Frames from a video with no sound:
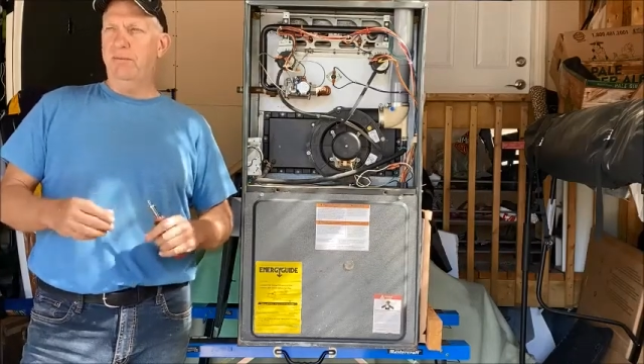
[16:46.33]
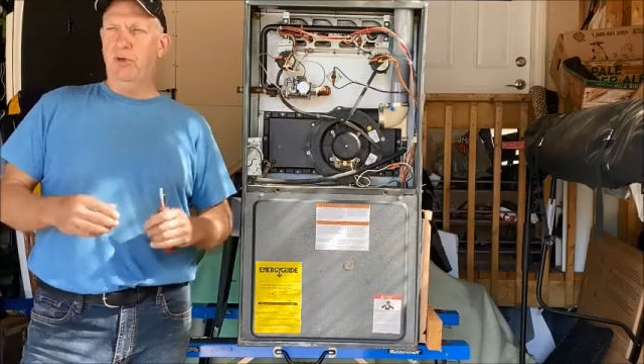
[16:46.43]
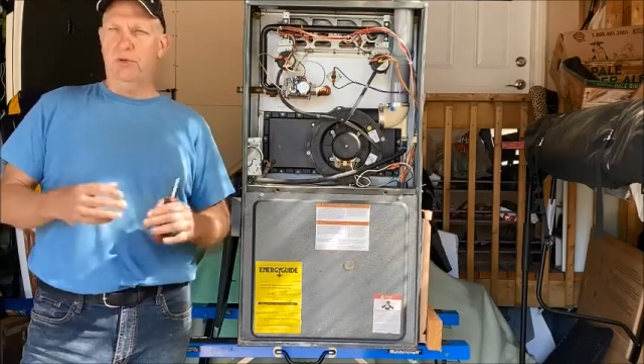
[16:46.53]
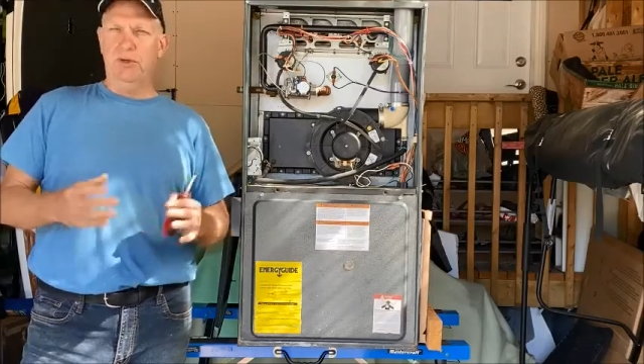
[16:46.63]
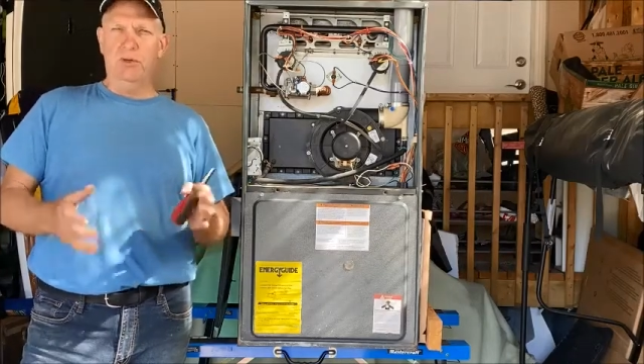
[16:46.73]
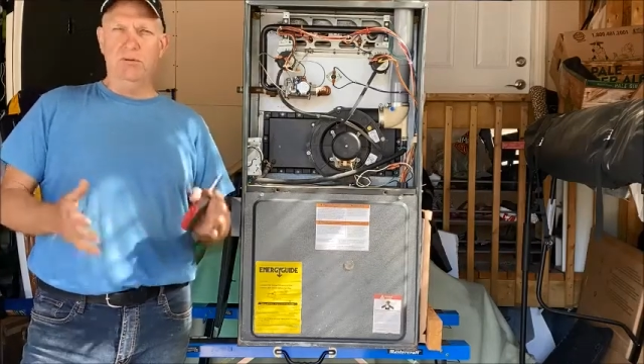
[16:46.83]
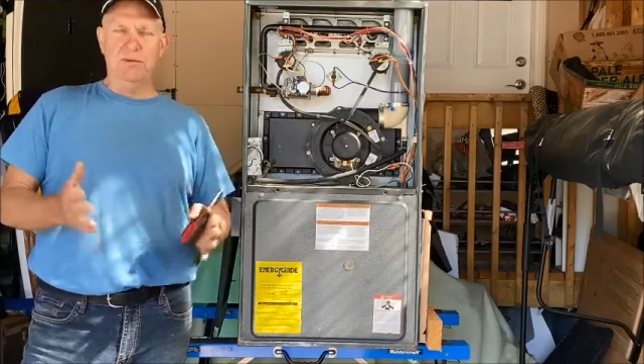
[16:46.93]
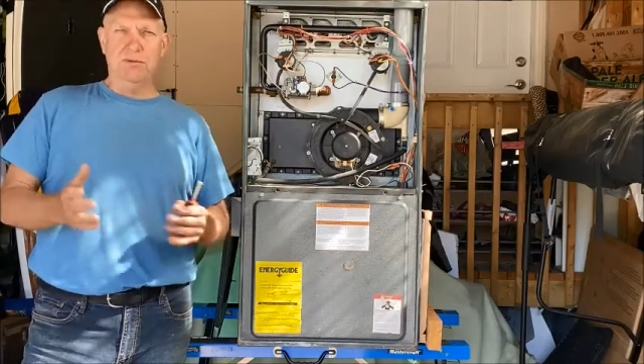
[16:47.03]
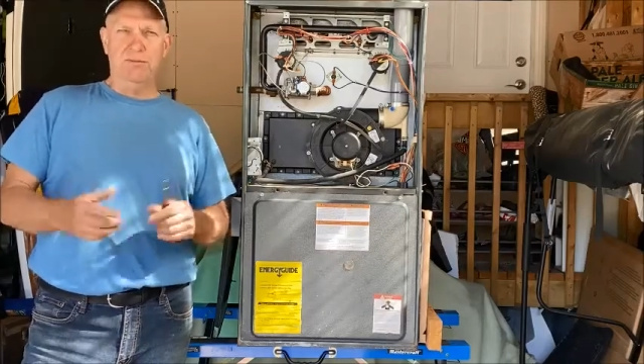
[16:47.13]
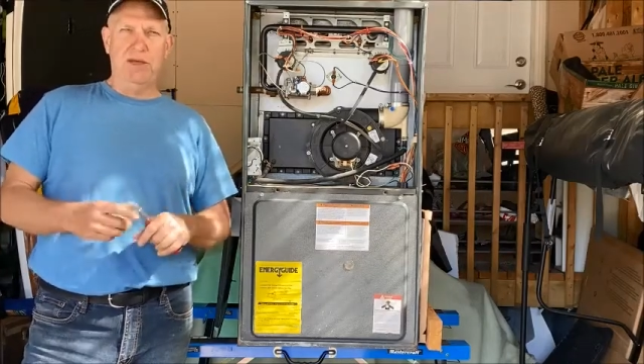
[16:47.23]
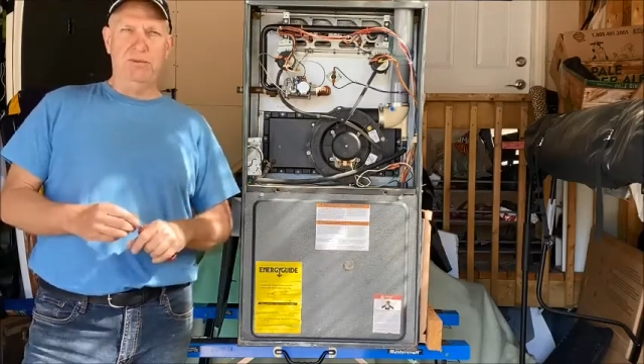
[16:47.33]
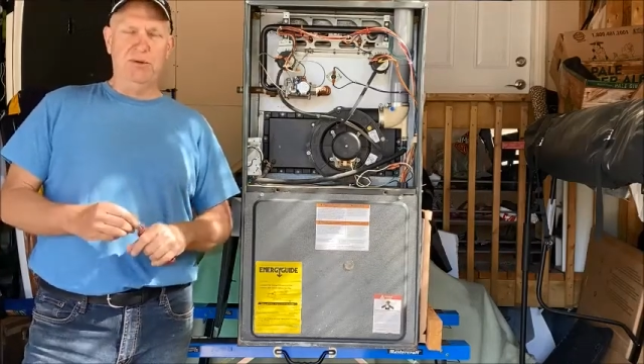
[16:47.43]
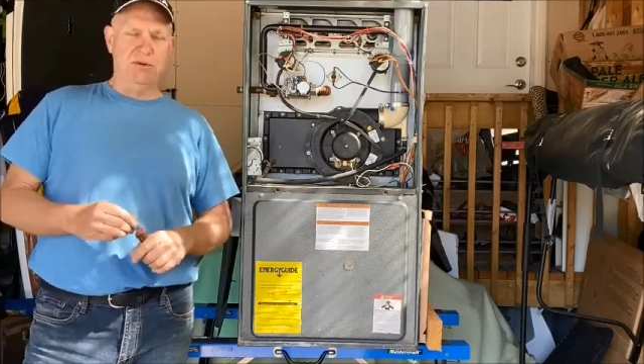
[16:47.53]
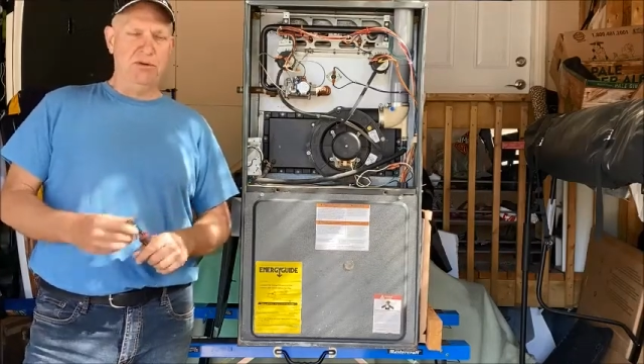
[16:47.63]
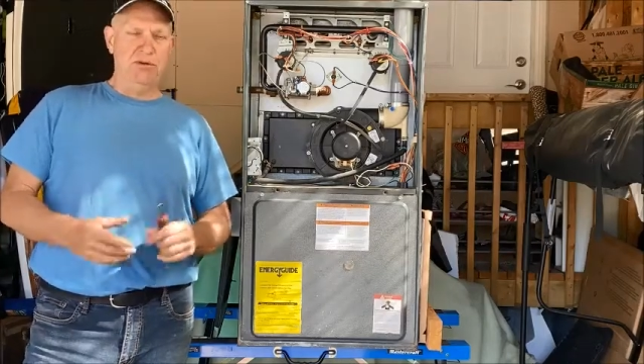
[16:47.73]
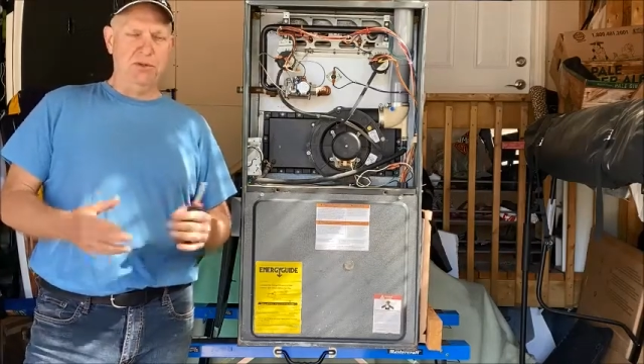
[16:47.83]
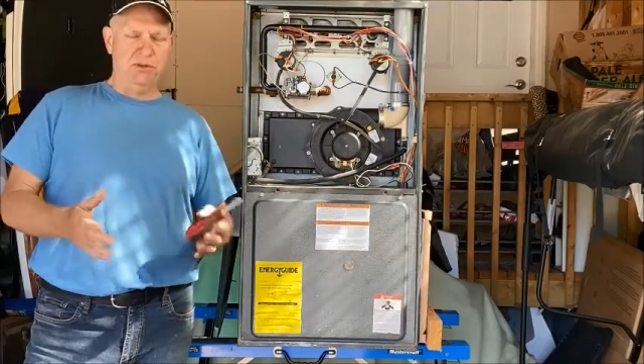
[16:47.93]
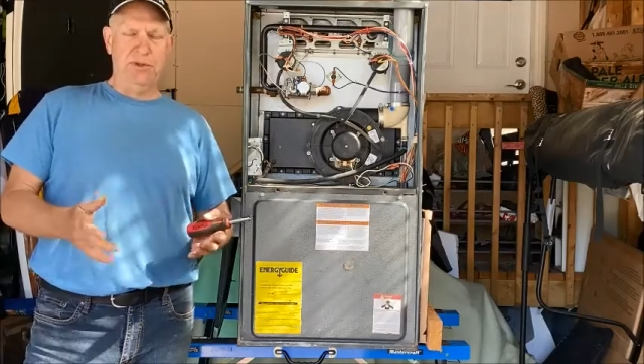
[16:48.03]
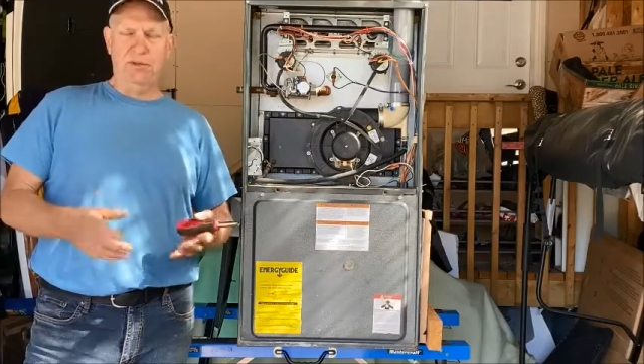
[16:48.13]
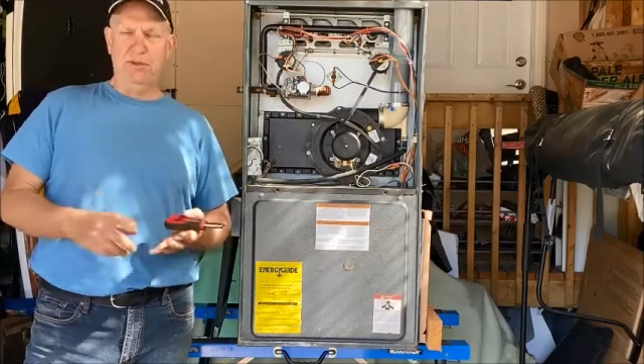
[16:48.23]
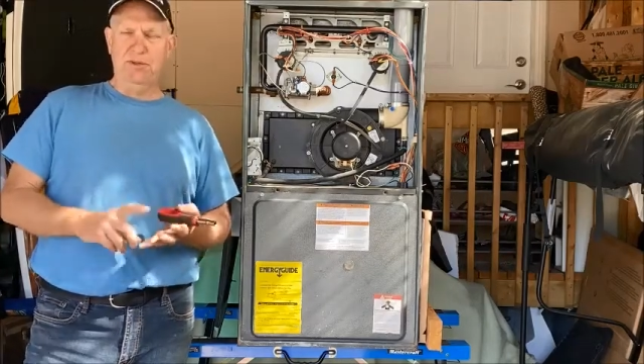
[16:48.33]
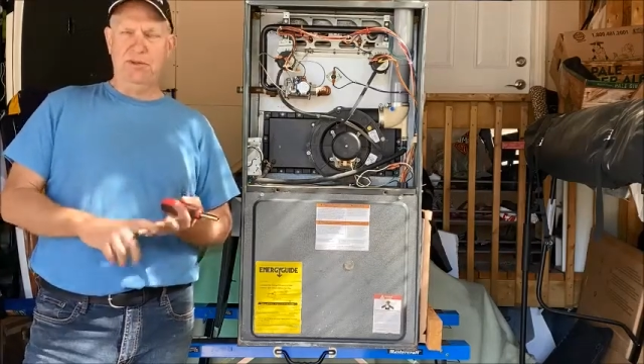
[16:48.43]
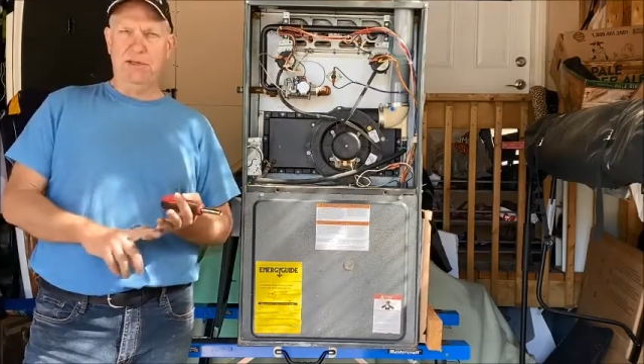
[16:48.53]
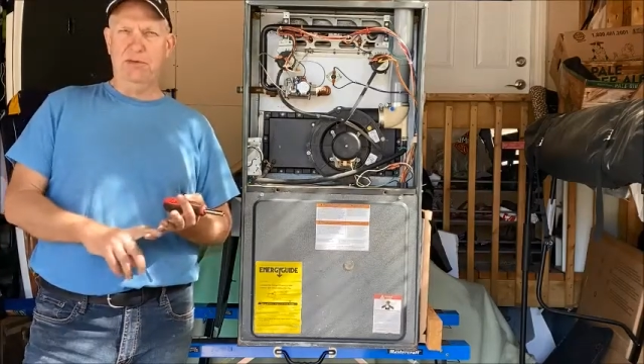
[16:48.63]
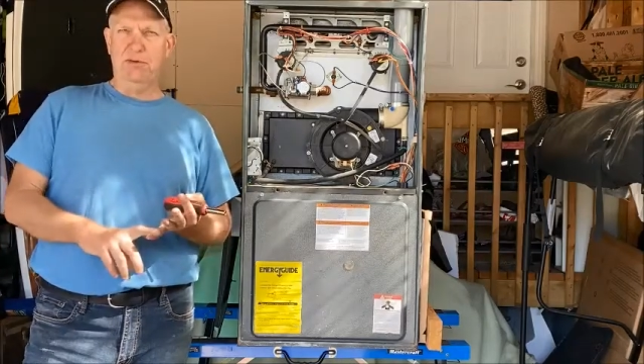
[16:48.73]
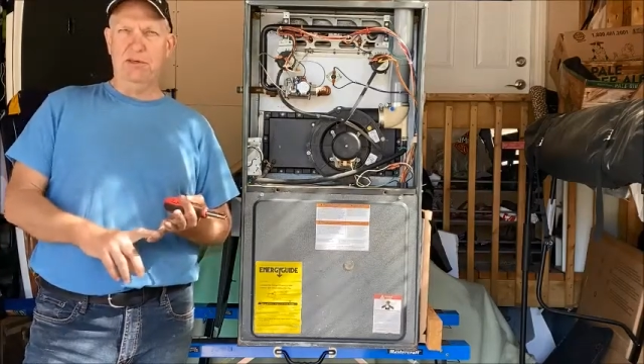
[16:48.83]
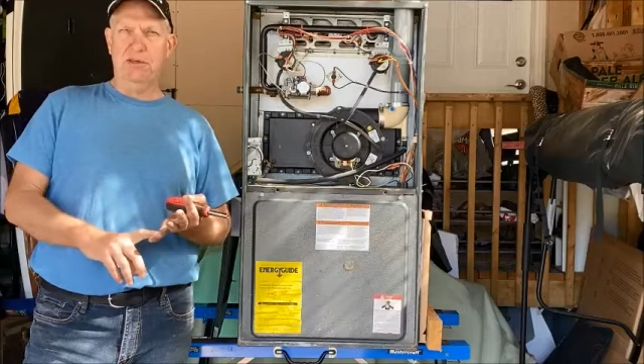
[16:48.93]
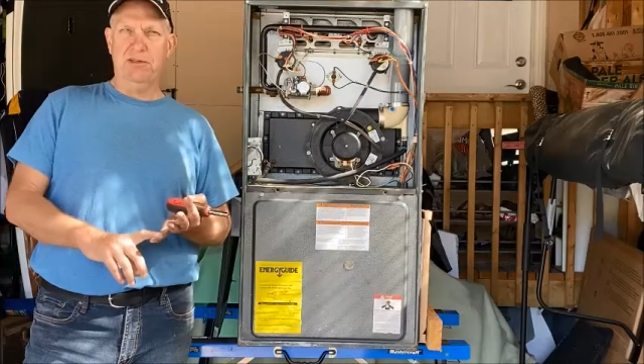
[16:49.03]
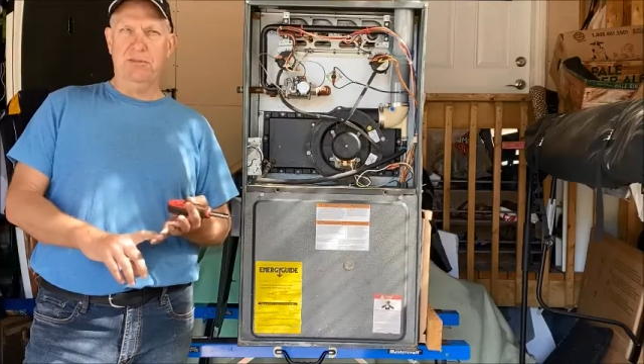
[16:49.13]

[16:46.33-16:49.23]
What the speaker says: Going over some vent material, showing you the 636